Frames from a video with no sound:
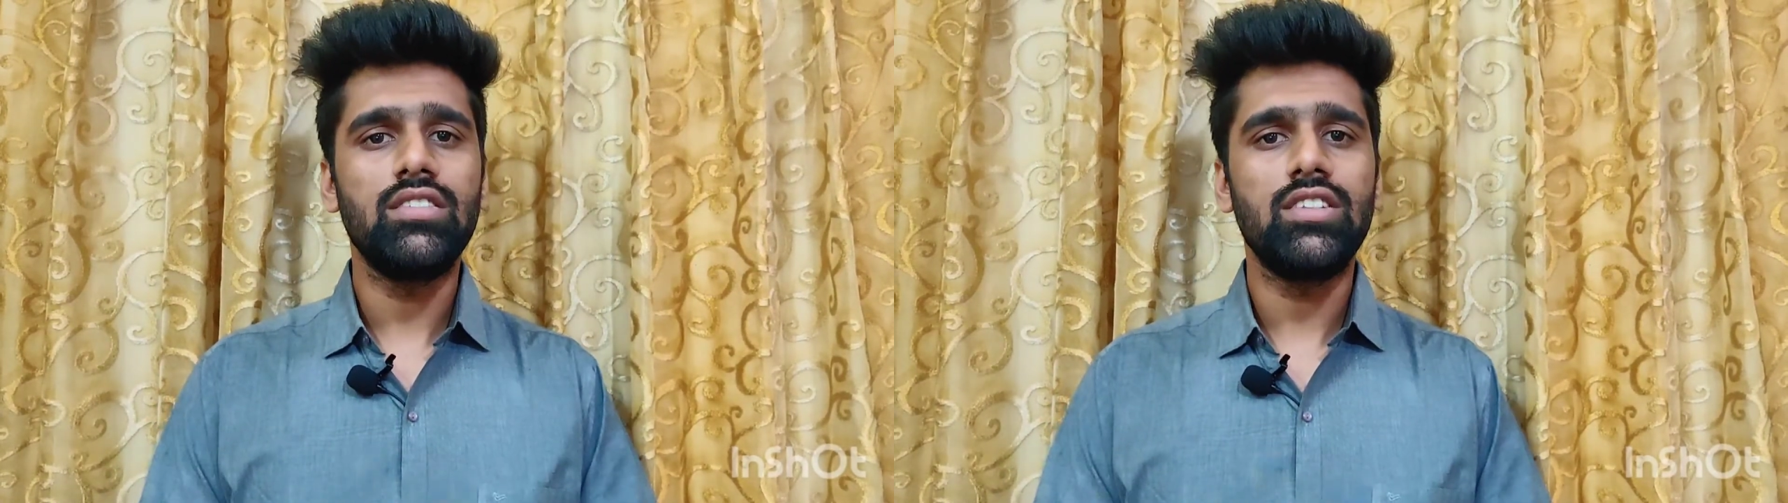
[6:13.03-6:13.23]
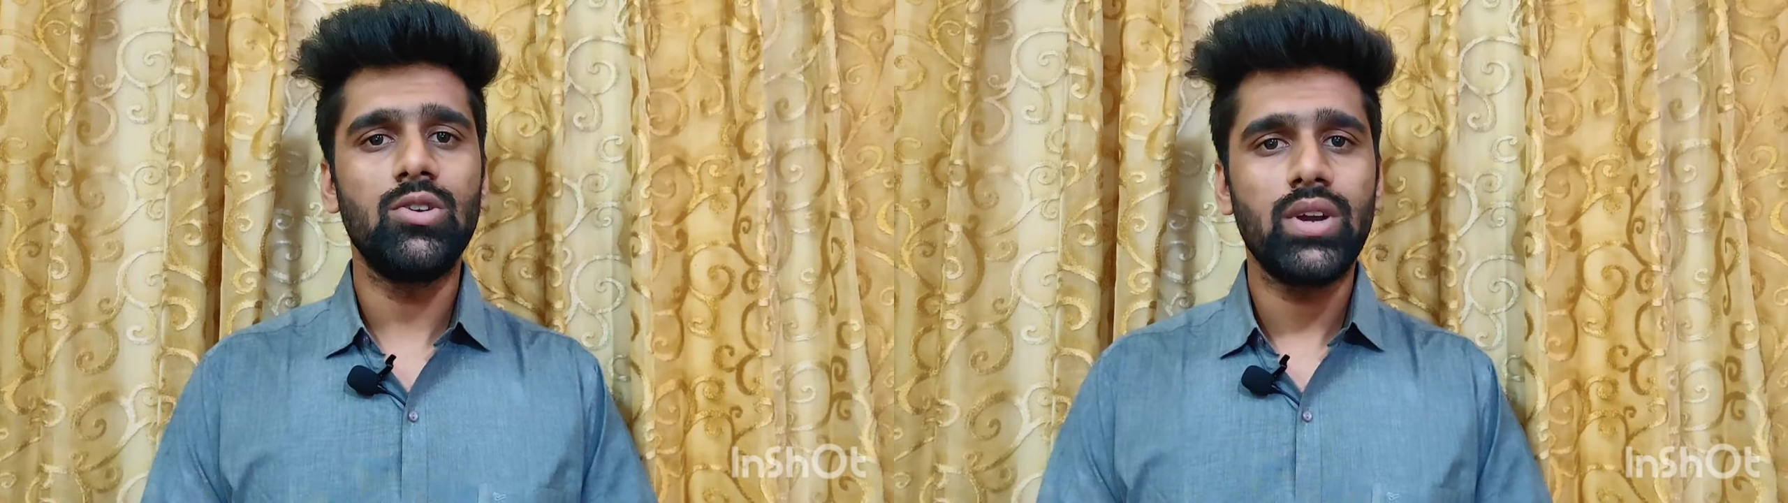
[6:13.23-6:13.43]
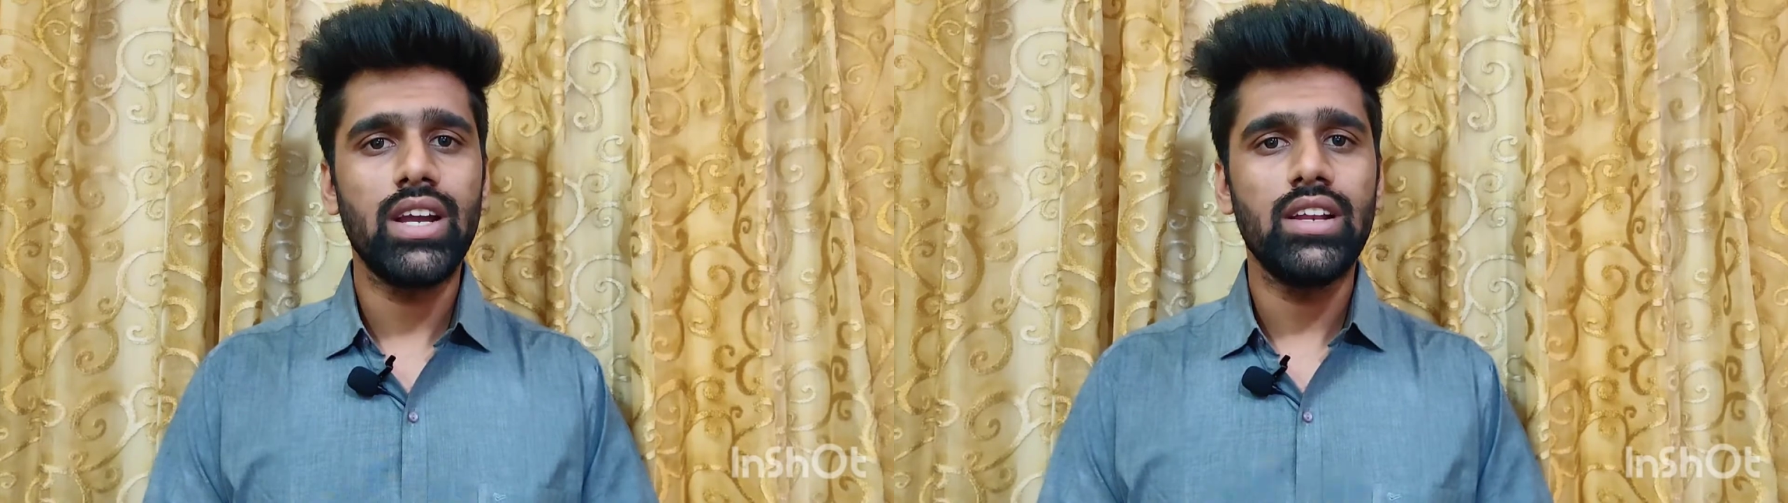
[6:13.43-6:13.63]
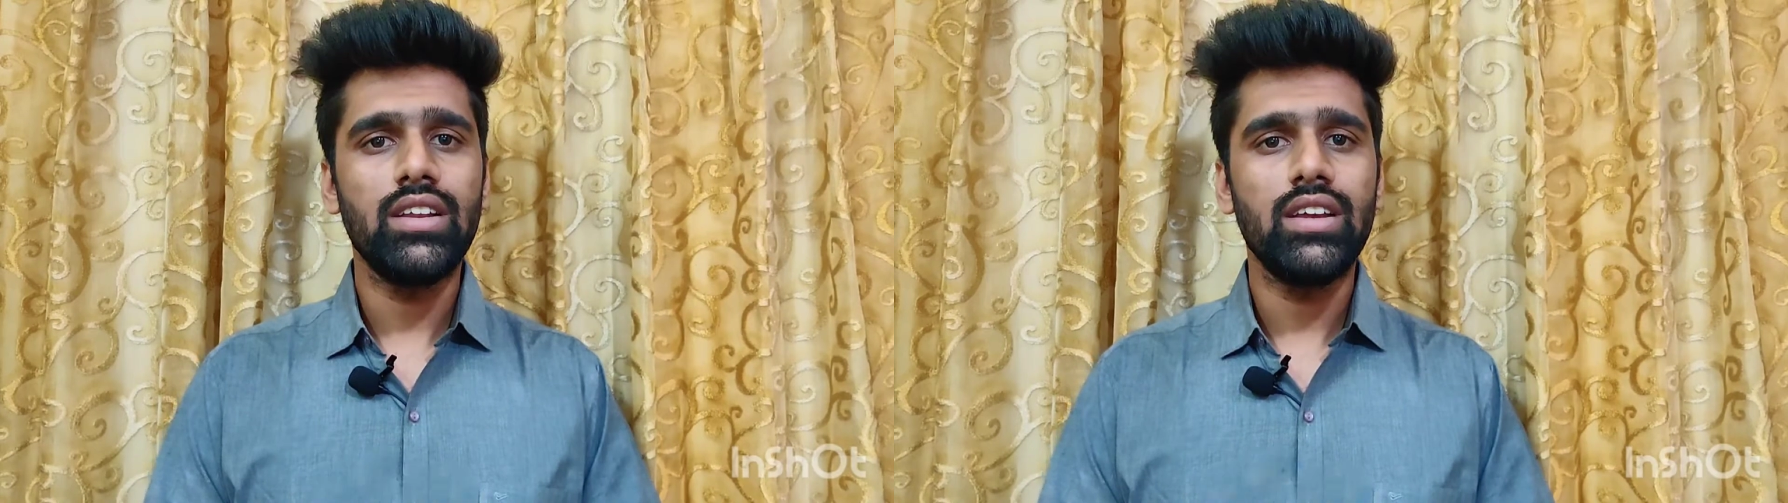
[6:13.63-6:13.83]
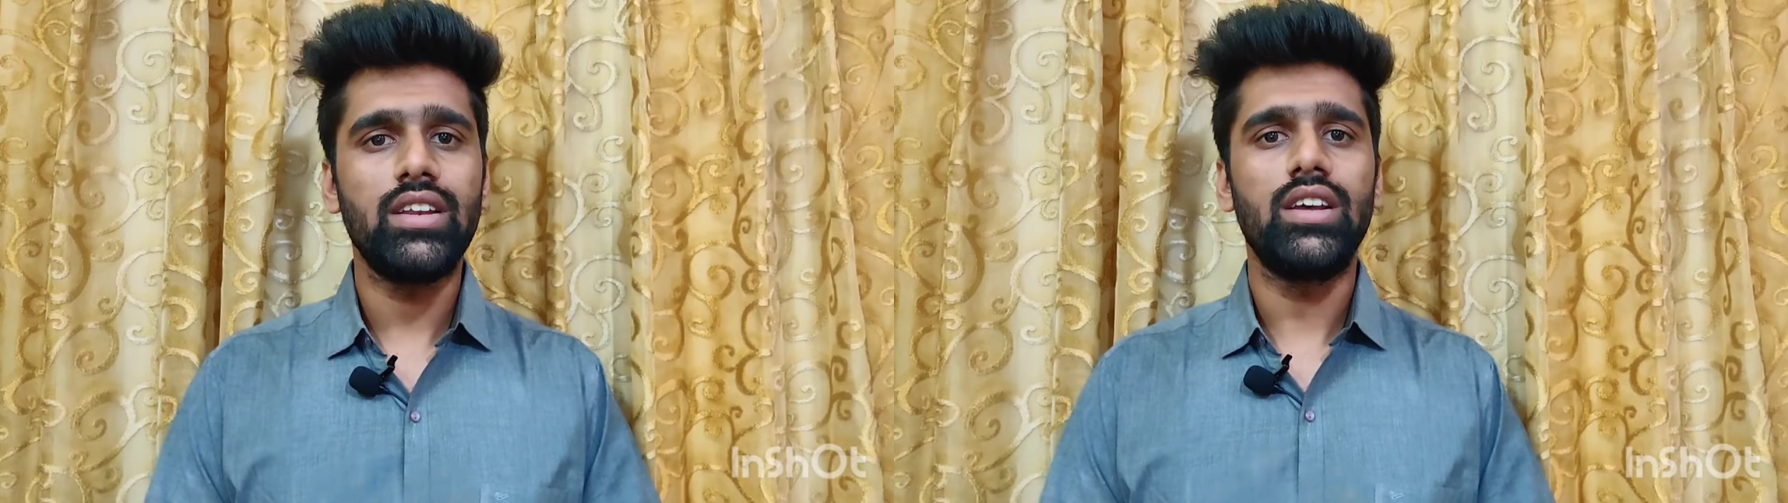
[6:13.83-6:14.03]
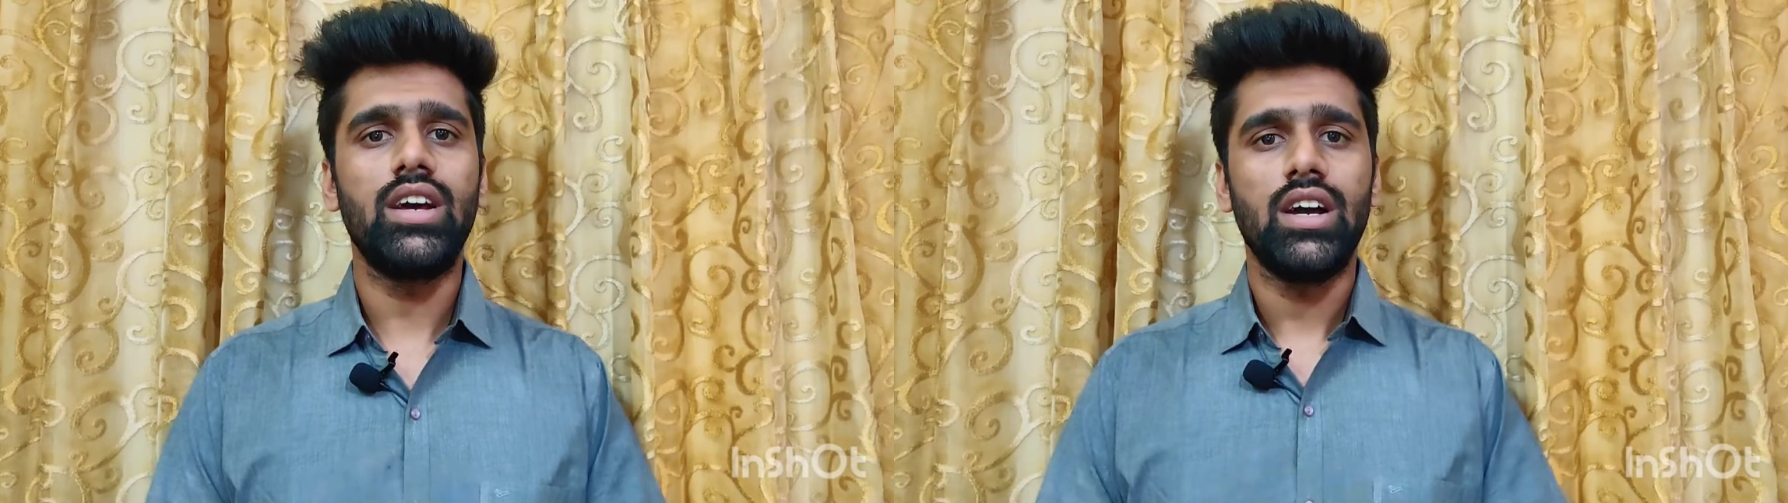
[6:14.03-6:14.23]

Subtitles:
is located in